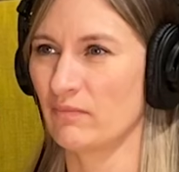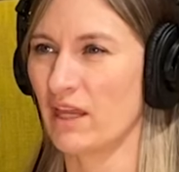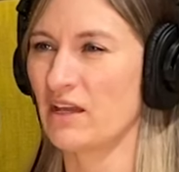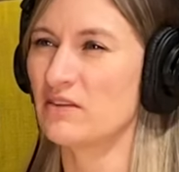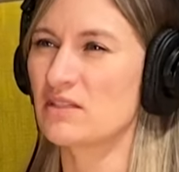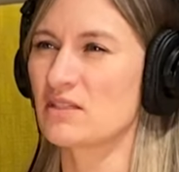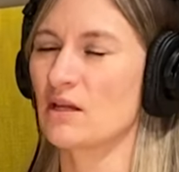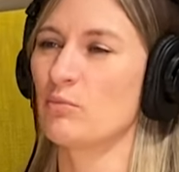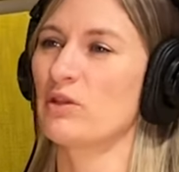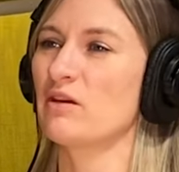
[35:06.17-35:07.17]
At this
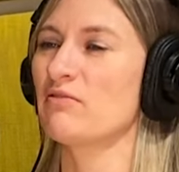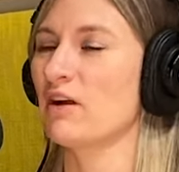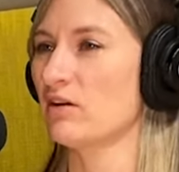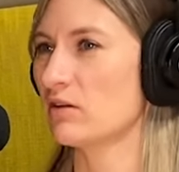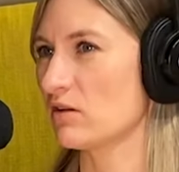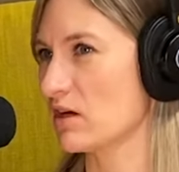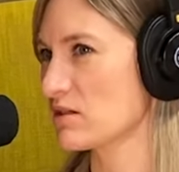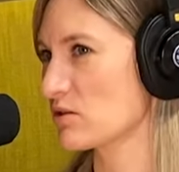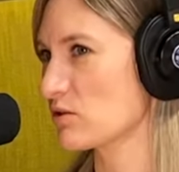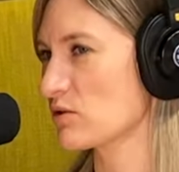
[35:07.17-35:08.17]
time, when they filed the
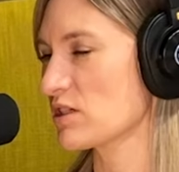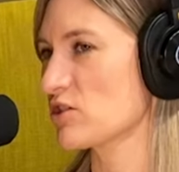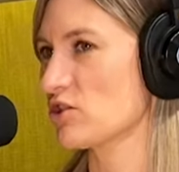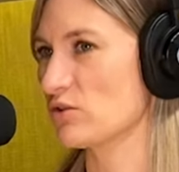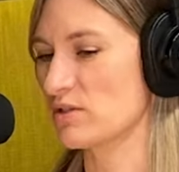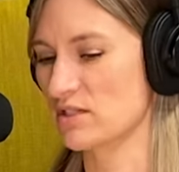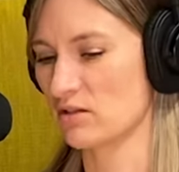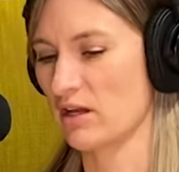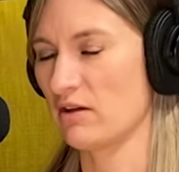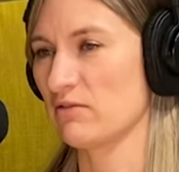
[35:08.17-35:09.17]
lawsuit, did you
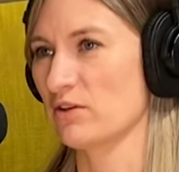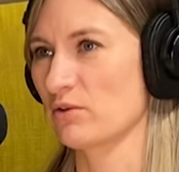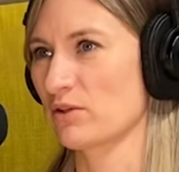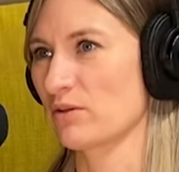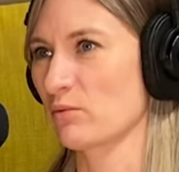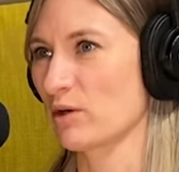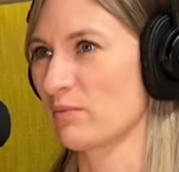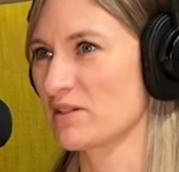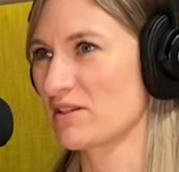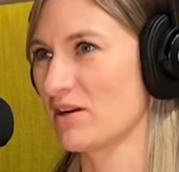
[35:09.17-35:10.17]
still have your
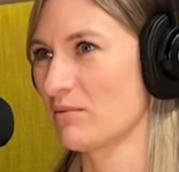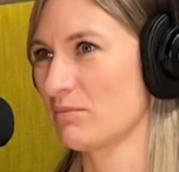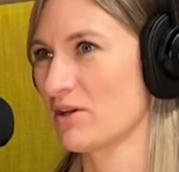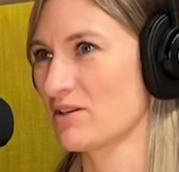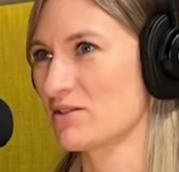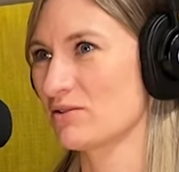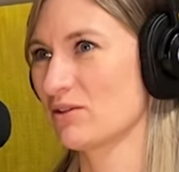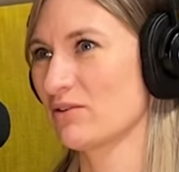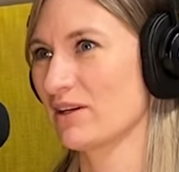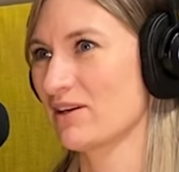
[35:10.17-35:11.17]
workman's comp lawsuit
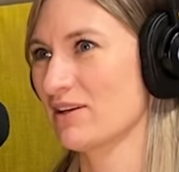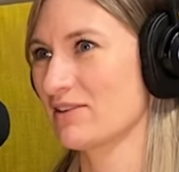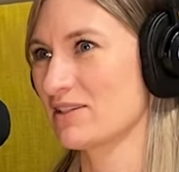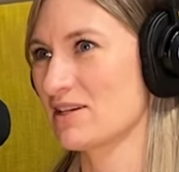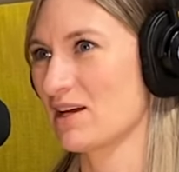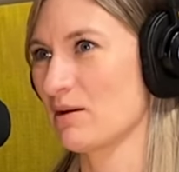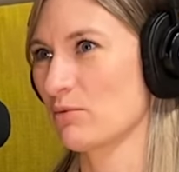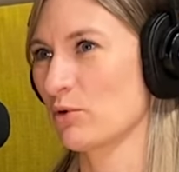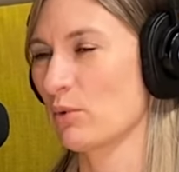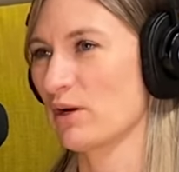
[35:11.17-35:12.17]
going on at the time,
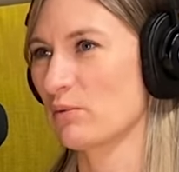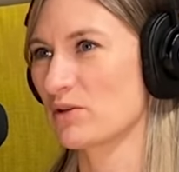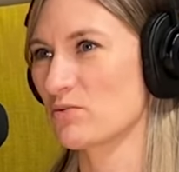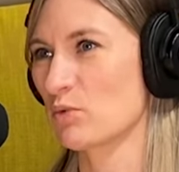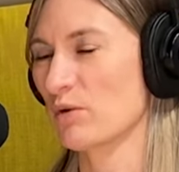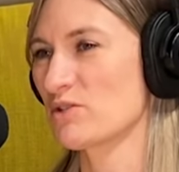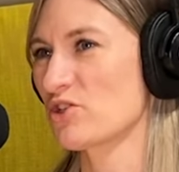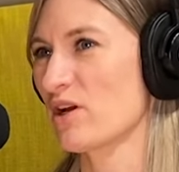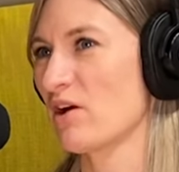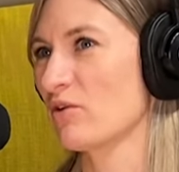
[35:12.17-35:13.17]
or where were, where was
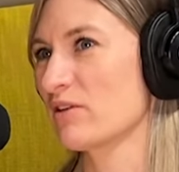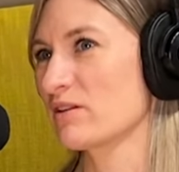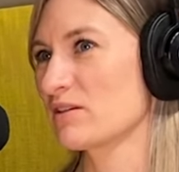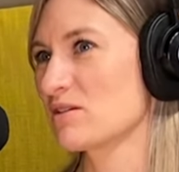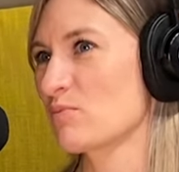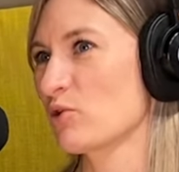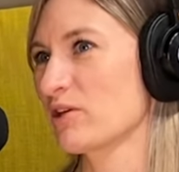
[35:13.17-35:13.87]
your health at this point?